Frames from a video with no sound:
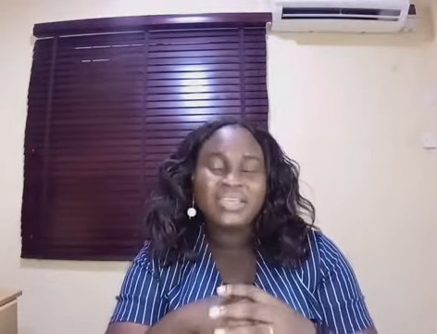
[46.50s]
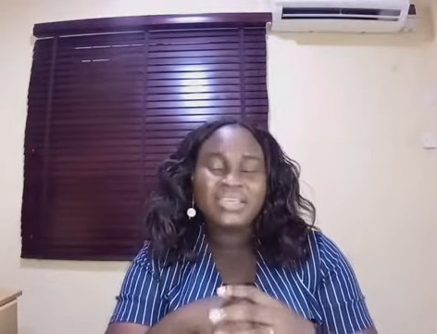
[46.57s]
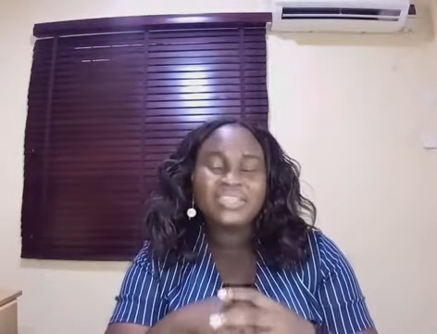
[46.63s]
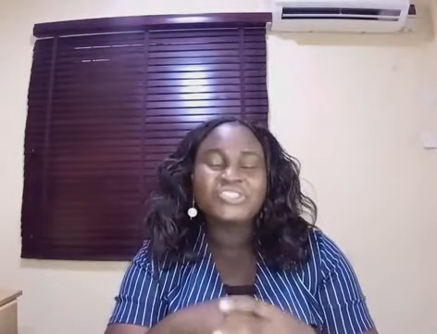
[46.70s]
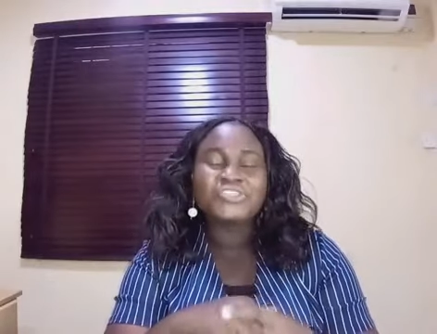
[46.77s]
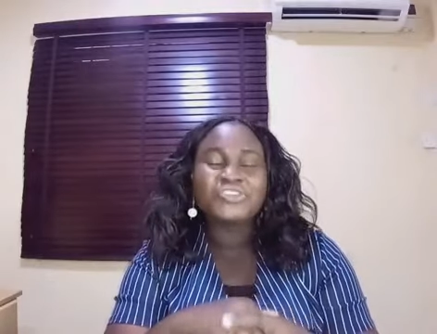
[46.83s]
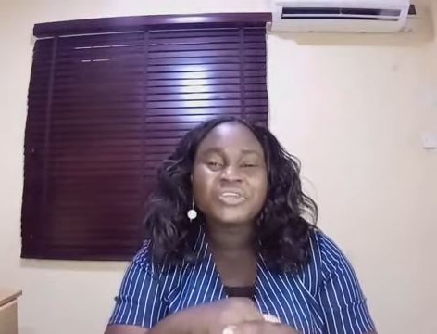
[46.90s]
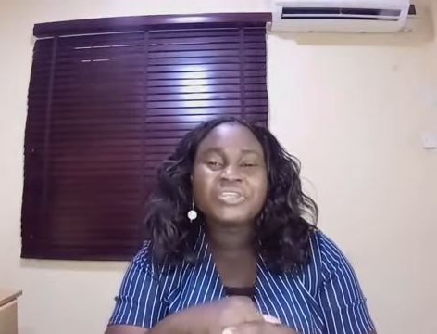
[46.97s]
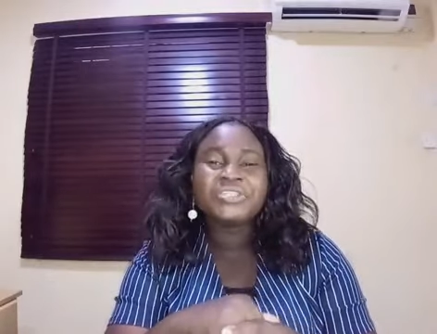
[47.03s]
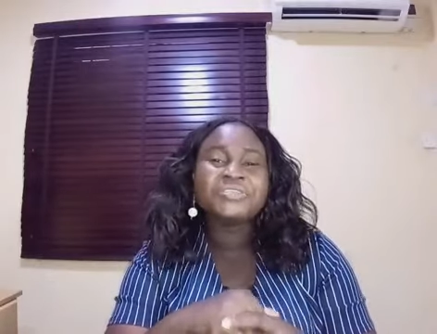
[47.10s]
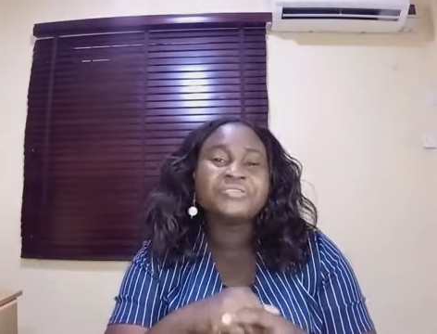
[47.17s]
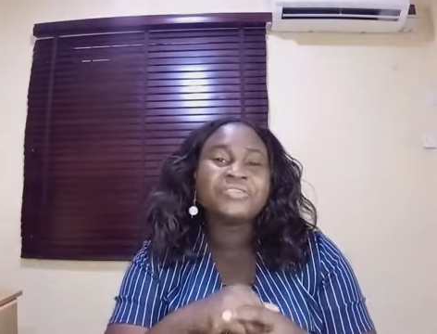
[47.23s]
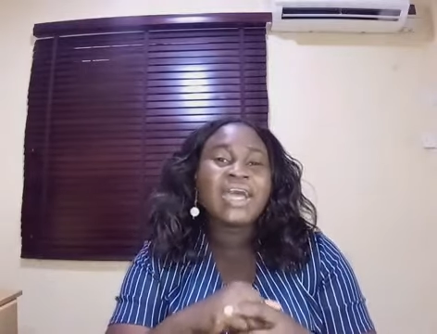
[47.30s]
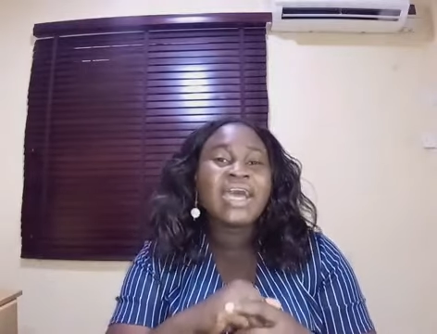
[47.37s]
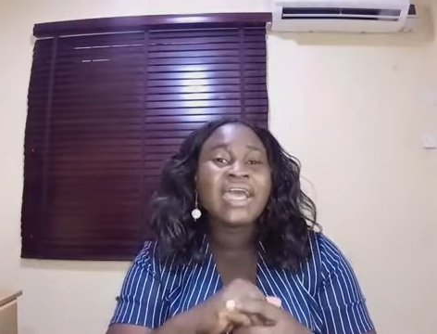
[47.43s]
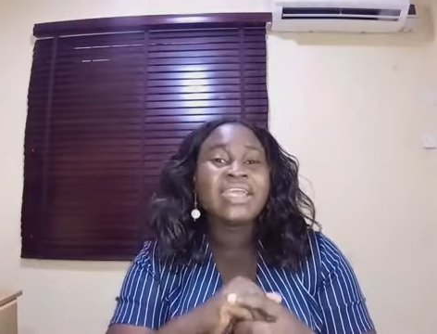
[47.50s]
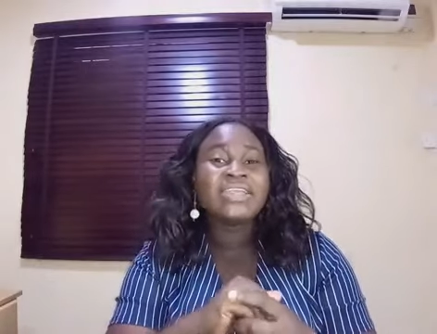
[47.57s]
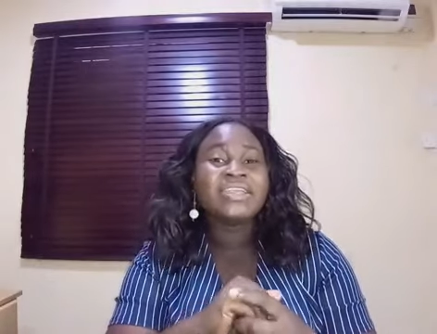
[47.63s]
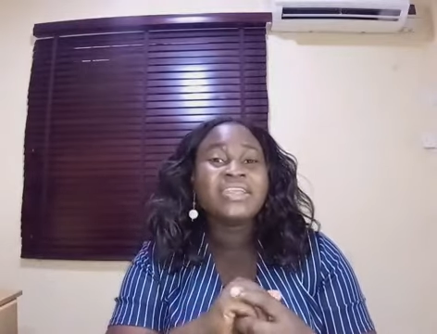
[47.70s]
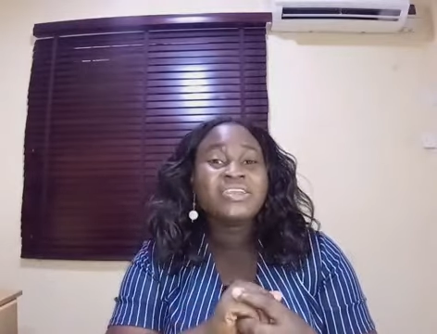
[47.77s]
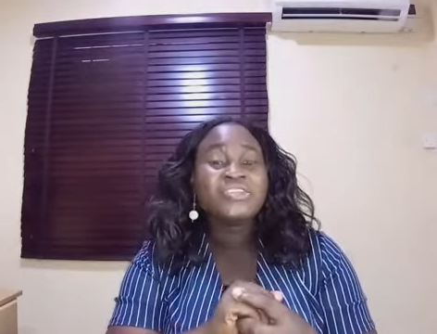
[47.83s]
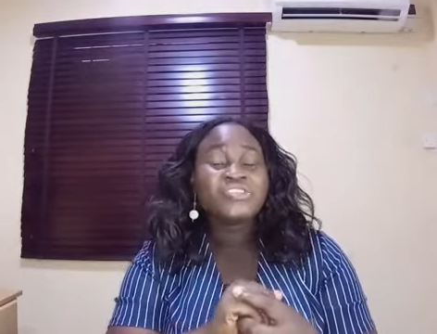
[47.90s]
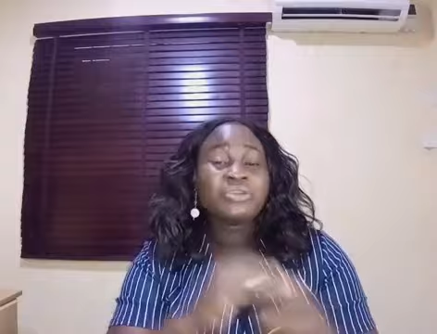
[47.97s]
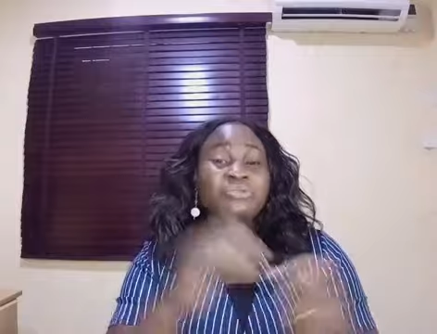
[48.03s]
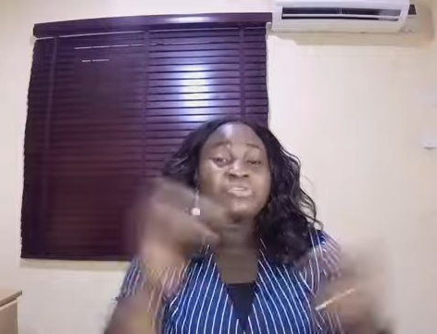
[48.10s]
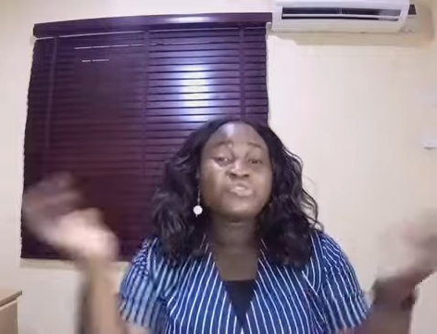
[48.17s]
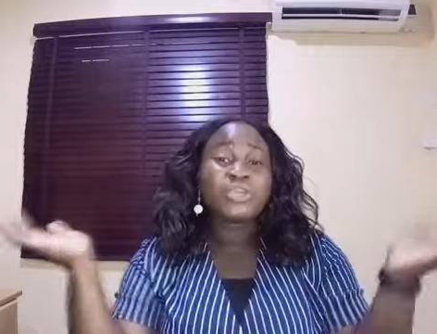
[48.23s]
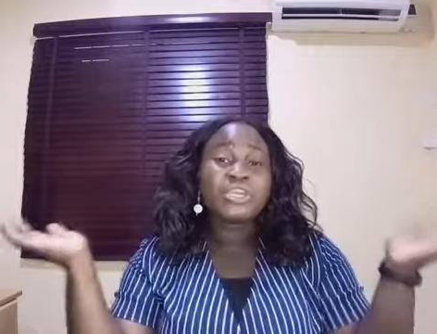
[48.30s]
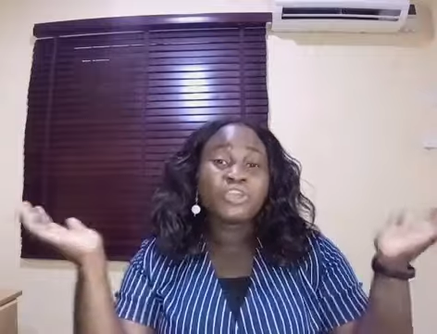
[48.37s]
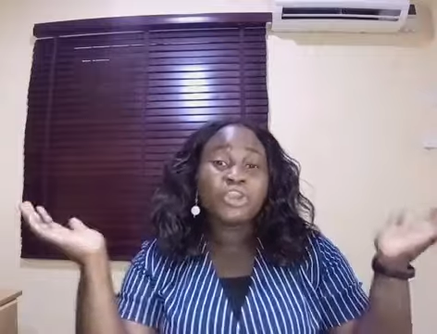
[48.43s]
enjoy the ride. So I want
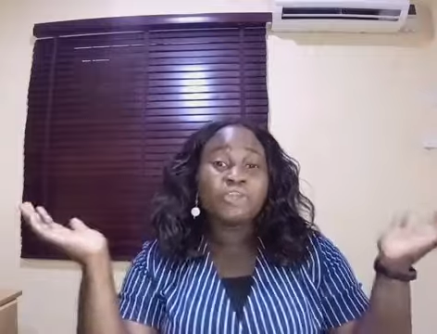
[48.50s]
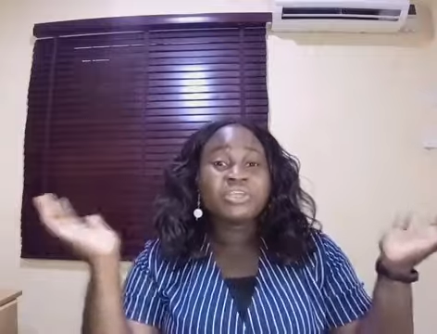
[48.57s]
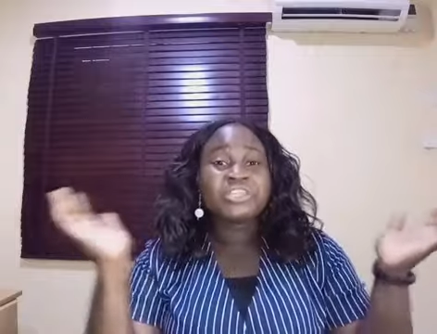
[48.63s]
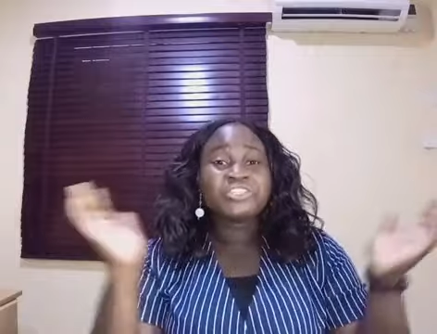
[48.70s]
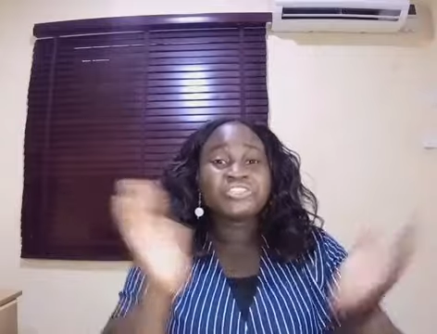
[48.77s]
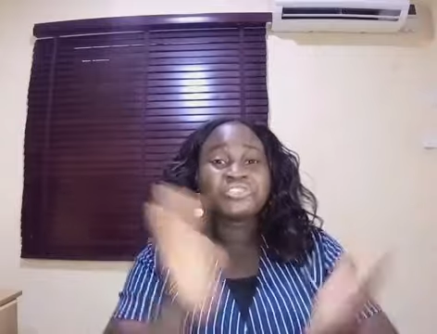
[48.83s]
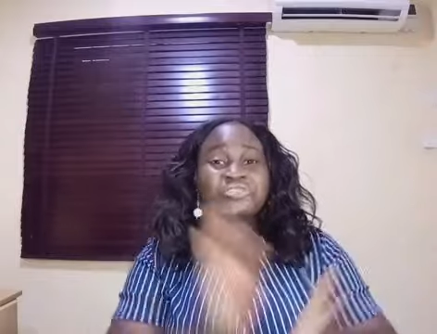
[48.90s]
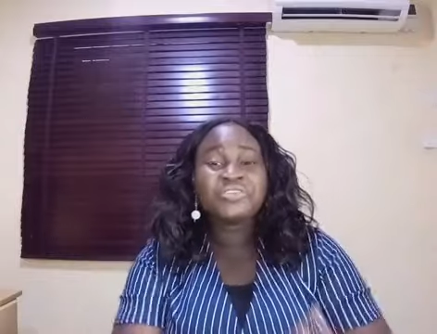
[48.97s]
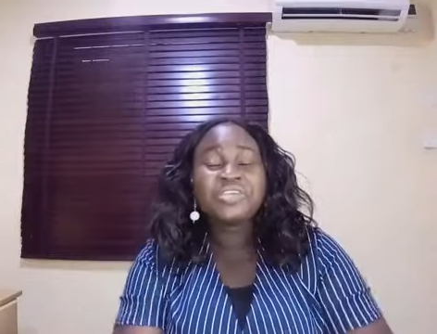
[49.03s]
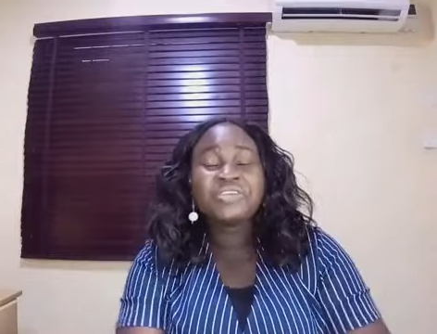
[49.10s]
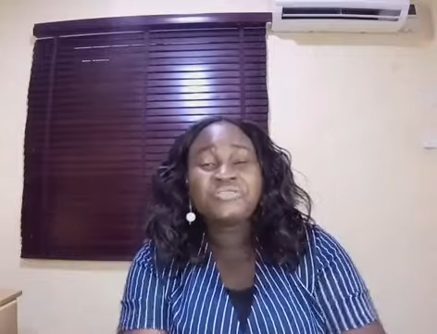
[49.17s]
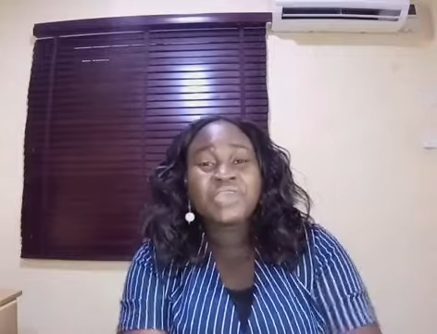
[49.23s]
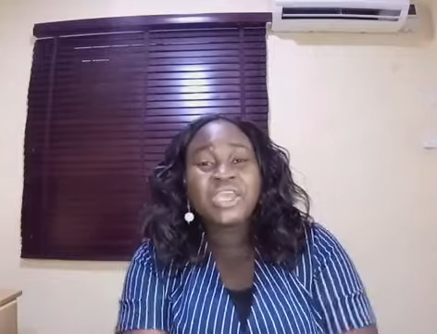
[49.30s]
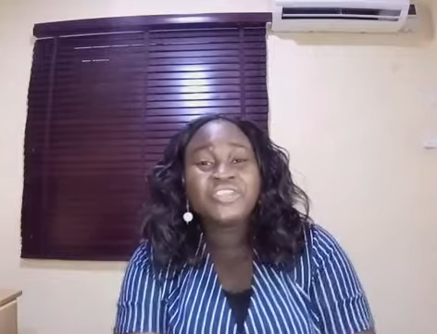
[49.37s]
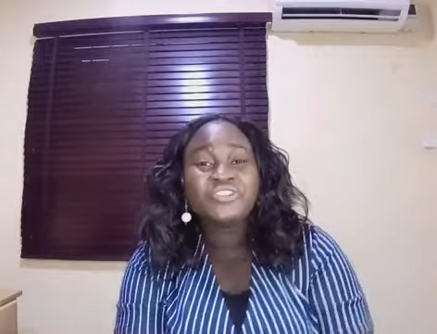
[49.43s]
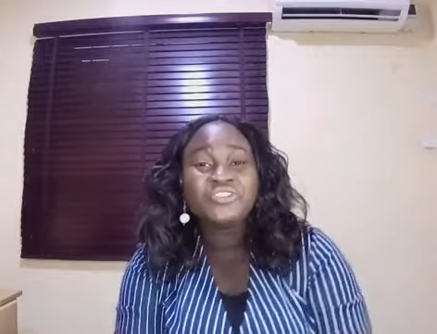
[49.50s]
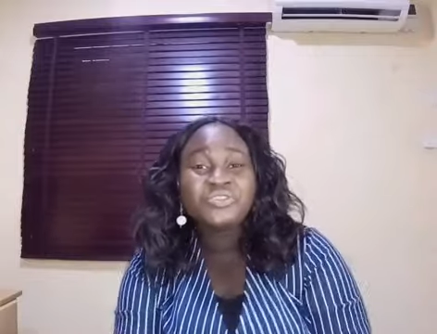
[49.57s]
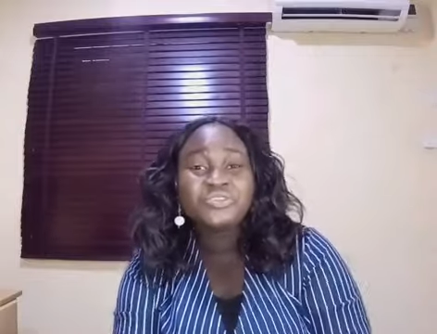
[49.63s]
to encourage you, if you are a